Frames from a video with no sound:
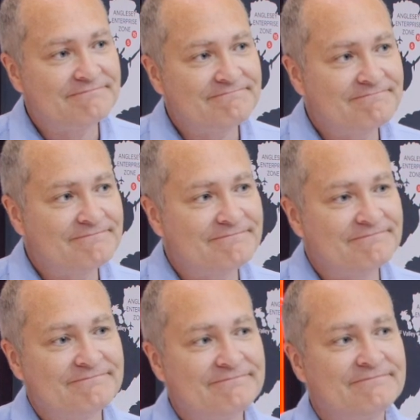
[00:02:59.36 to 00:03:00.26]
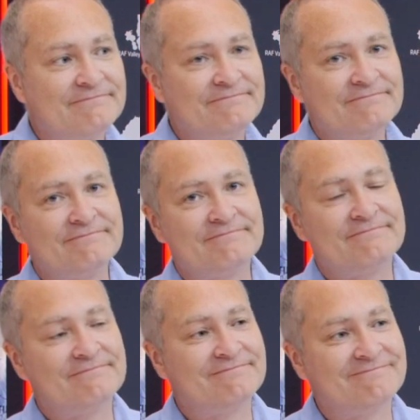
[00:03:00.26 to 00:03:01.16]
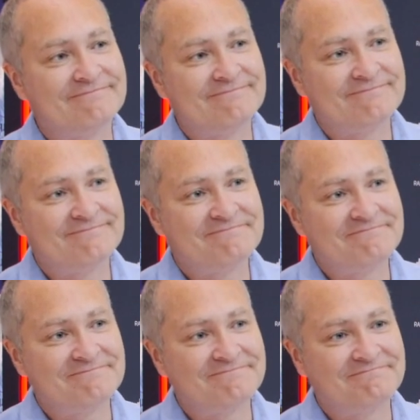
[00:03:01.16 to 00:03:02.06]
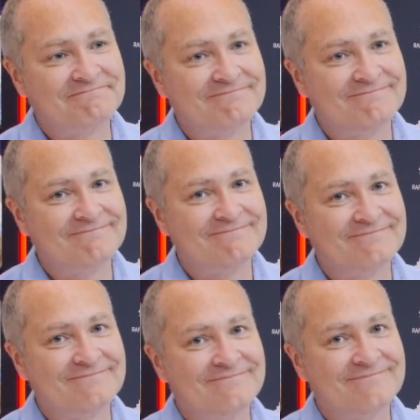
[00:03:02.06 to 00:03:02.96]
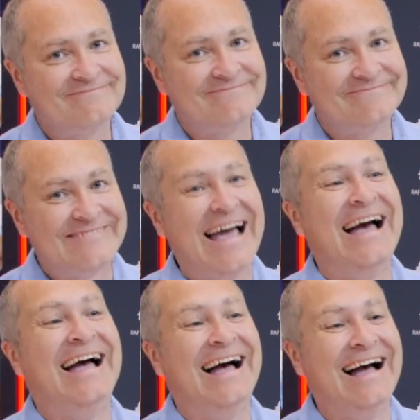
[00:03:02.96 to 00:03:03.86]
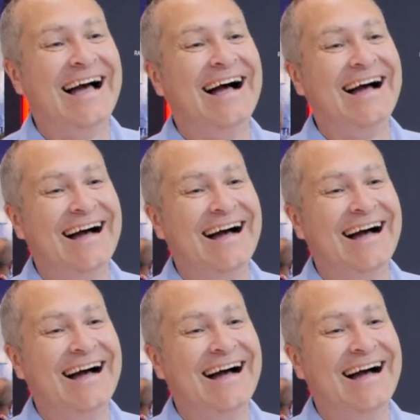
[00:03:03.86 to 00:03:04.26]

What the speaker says: No words are spoken by the person on screen.